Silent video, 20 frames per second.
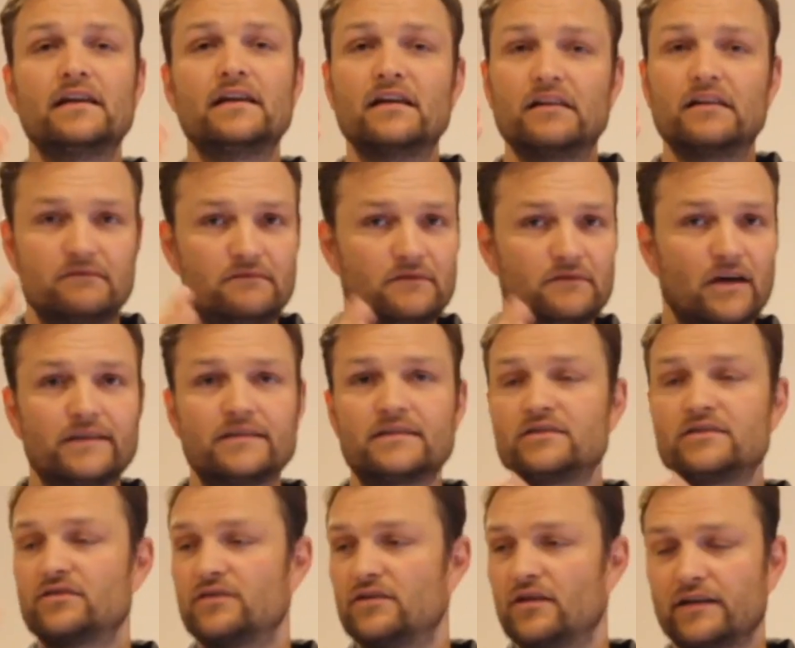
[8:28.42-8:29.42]
90
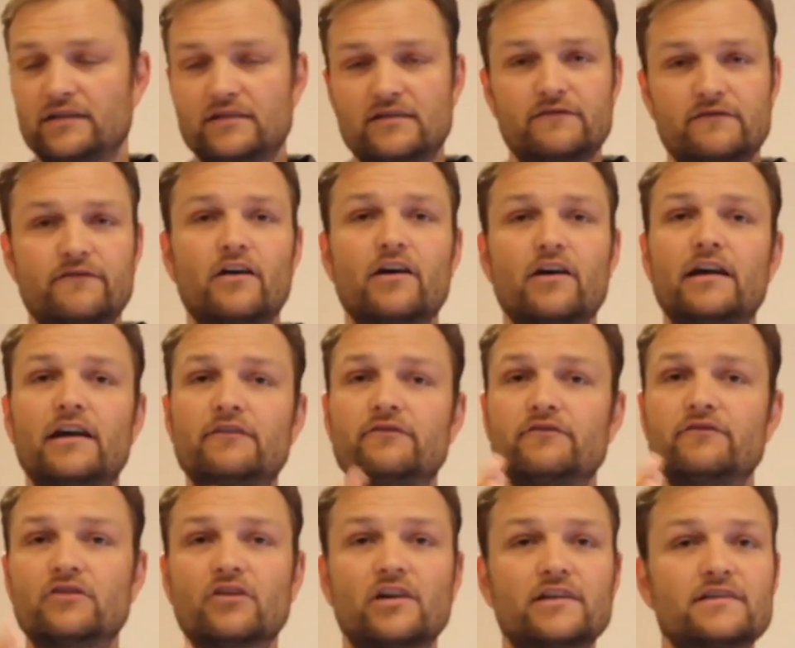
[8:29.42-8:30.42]
to 95,
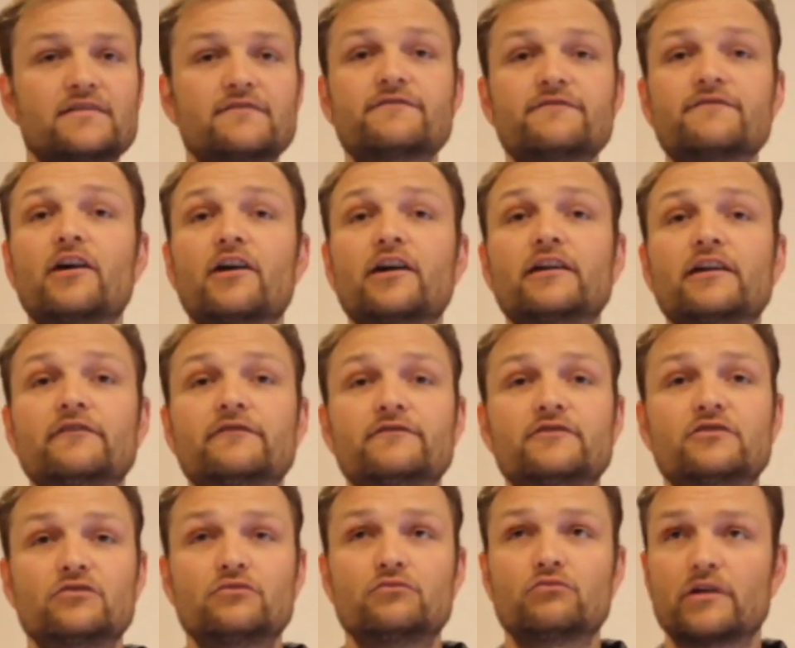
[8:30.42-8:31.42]
95
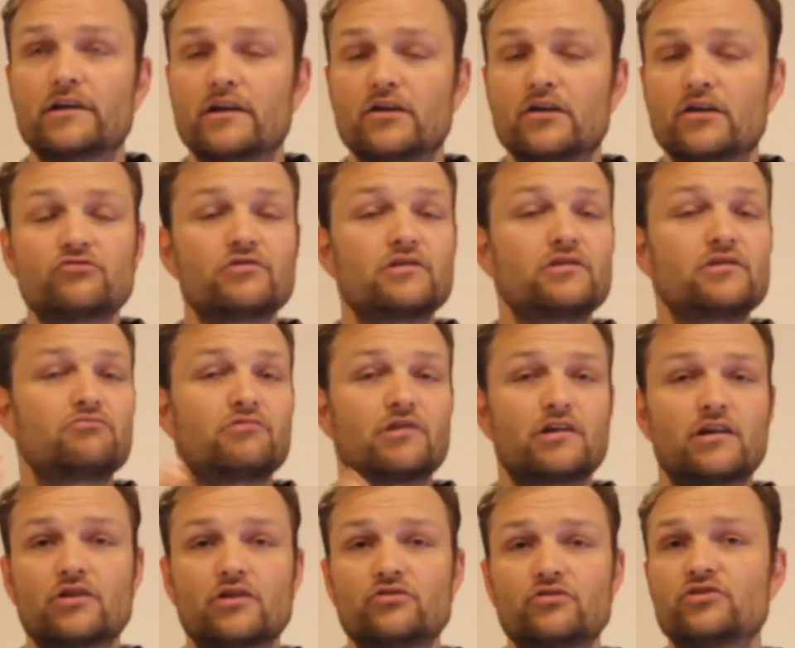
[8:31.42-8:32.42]
to 100,
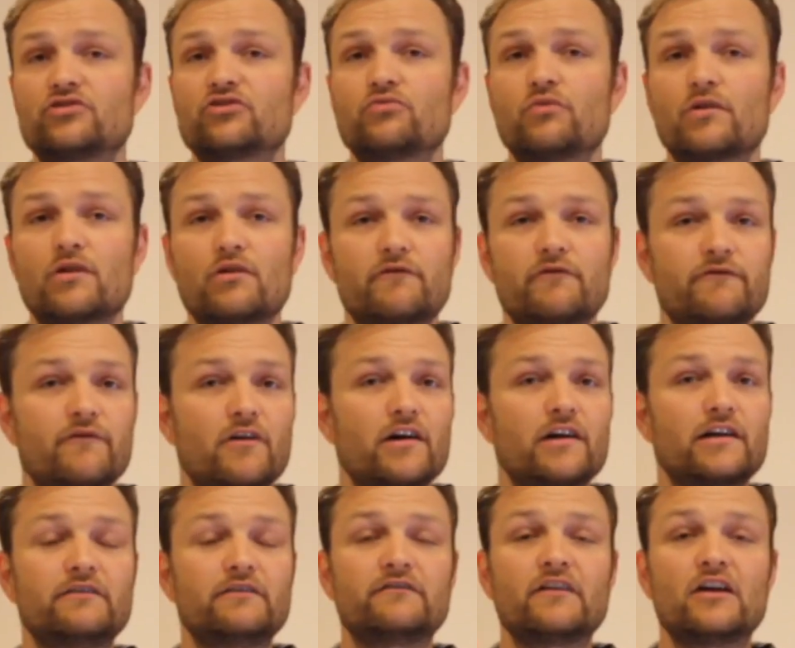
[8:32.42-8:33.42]
100 to
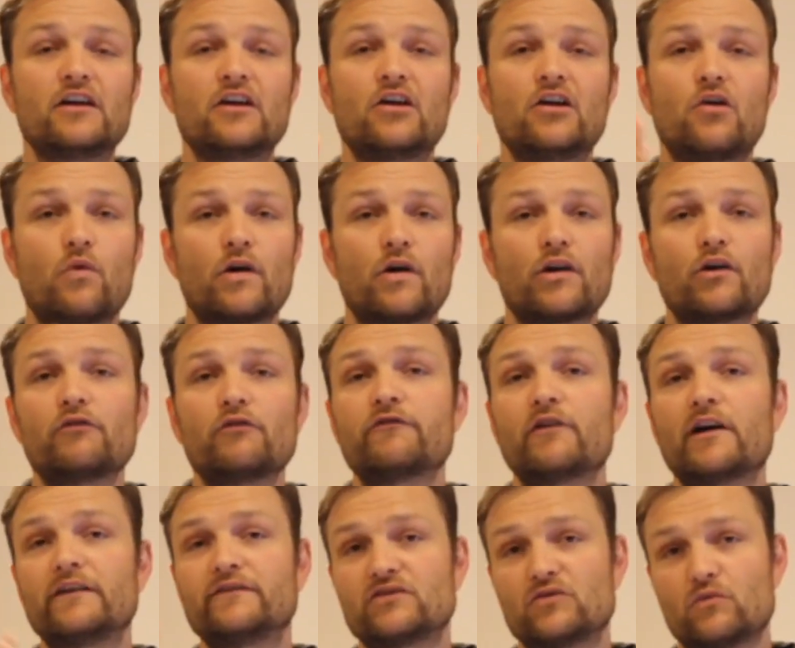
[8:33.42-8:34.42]
105,
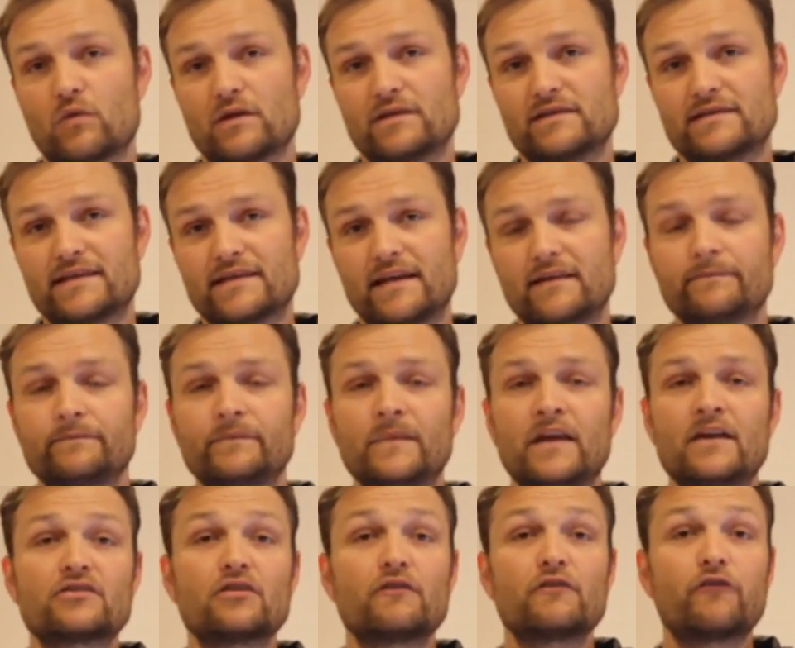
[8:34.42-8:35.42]
105 to 110.
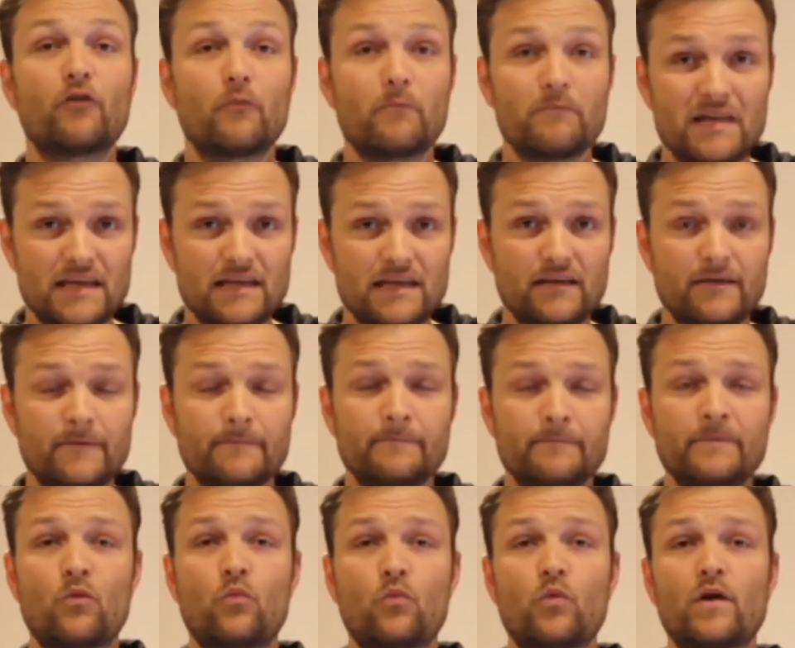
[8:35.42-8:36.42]
So for me,
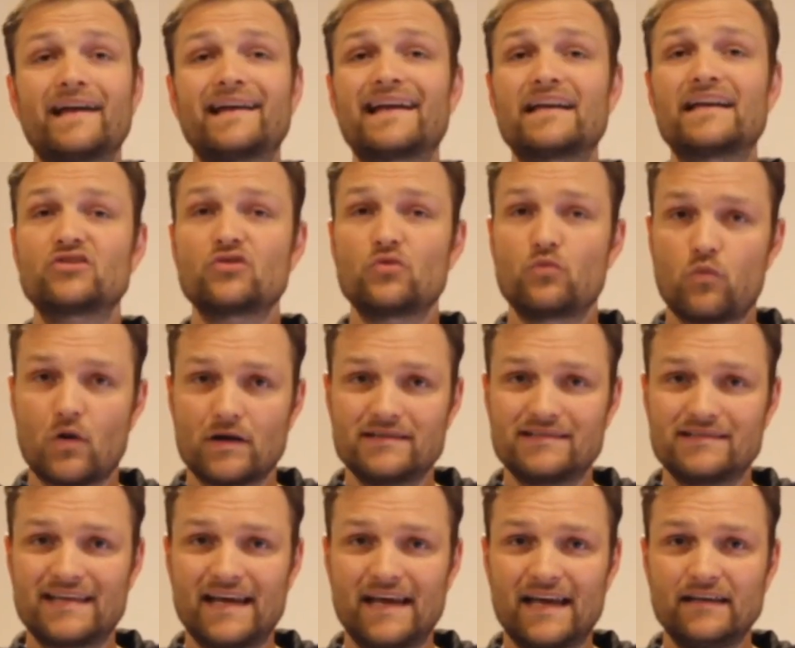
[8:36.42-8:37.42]
when I get to
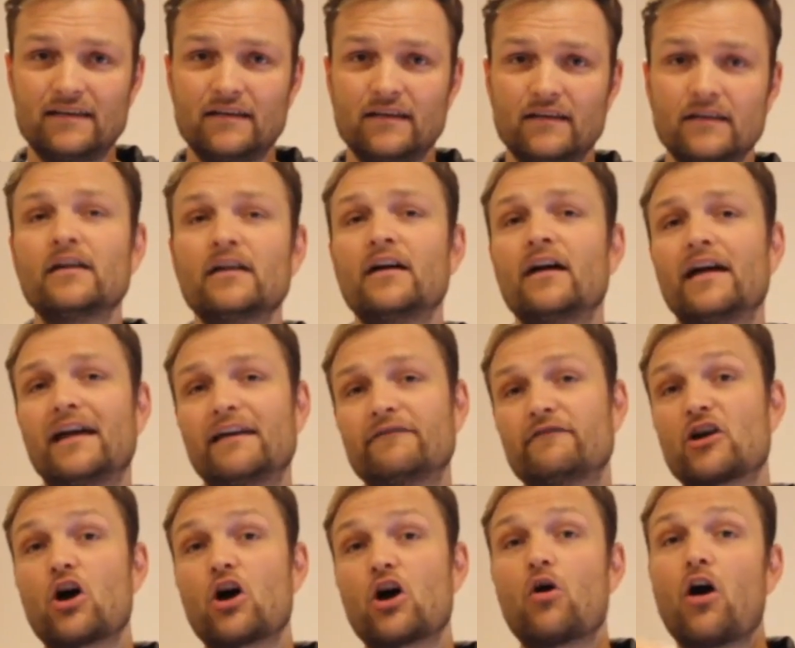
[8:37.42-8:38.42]
110, if I
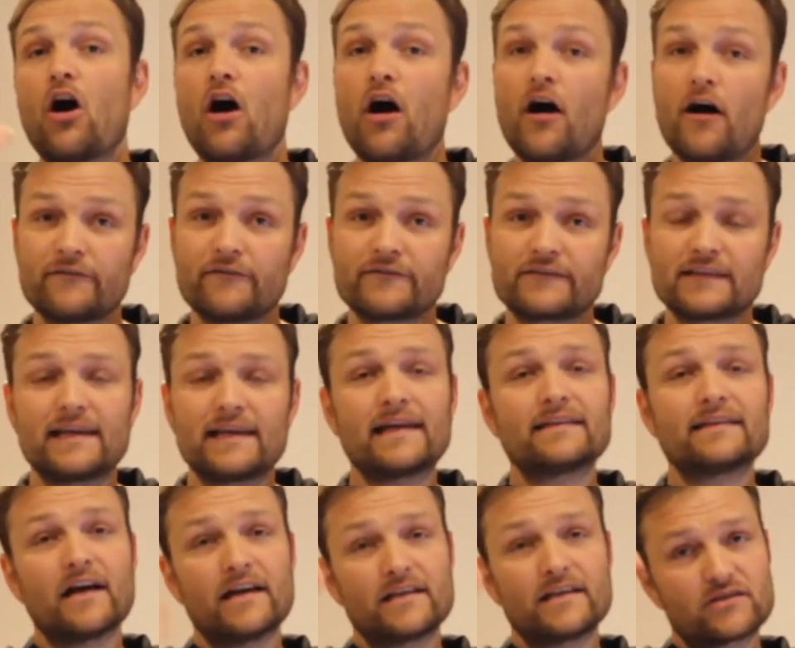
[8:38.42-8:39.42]
go after
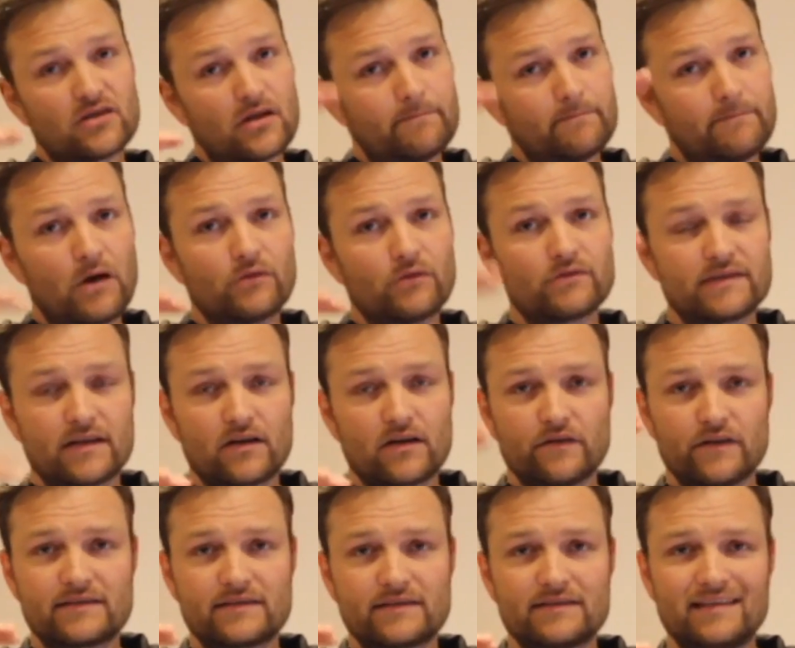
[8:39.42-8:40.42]
that, I start bouncing on
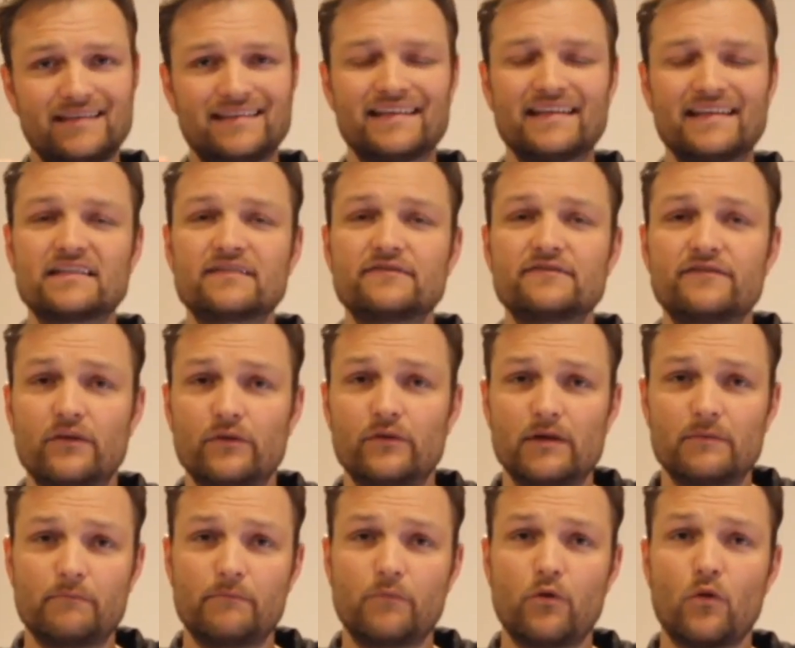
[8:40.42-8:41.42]
the seat. And that's very
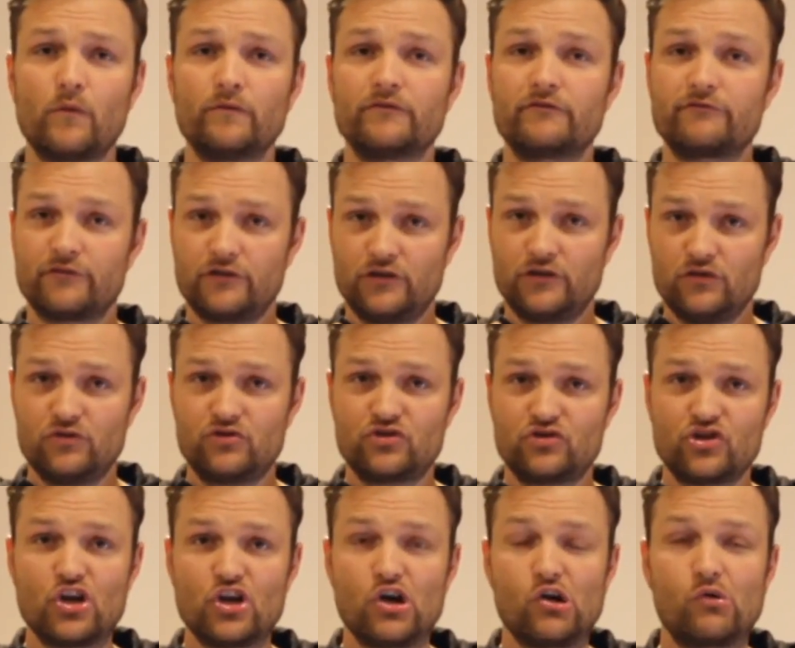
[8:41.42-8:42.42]
important for you
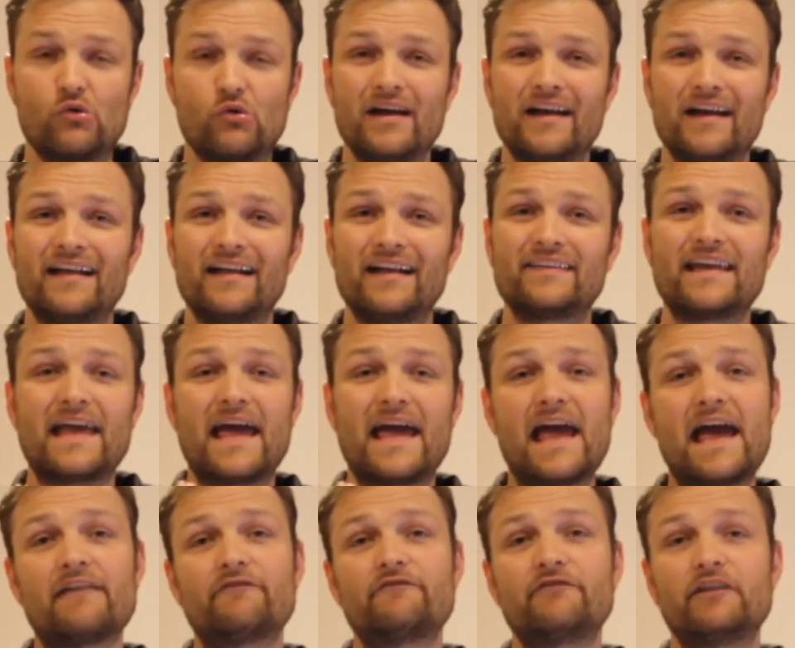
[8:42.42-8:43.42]
to know that
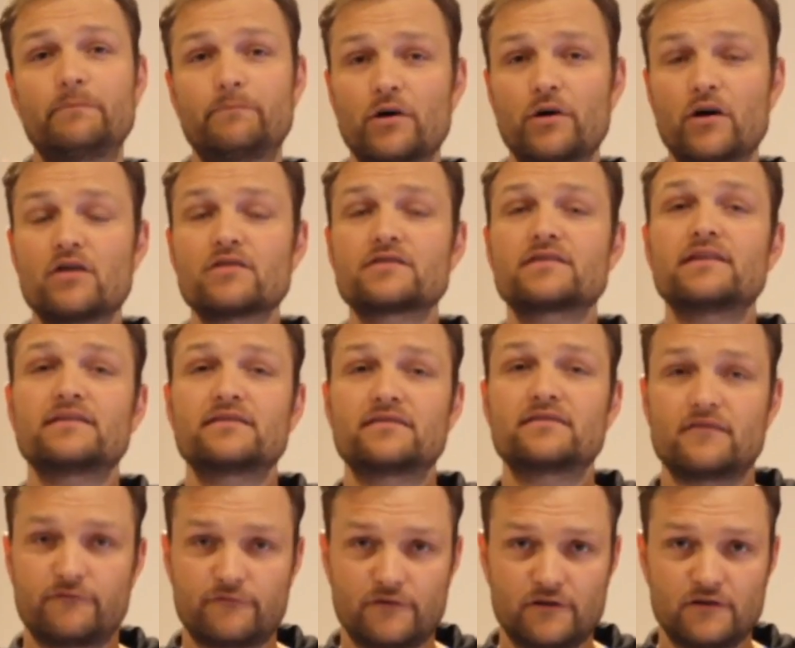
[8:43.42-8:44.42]
every person is
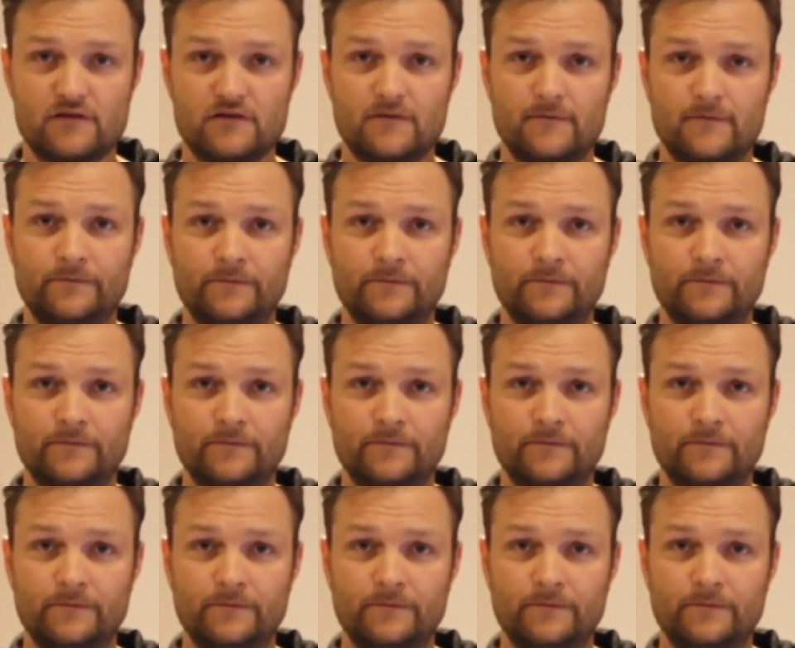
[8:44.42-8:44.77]
different.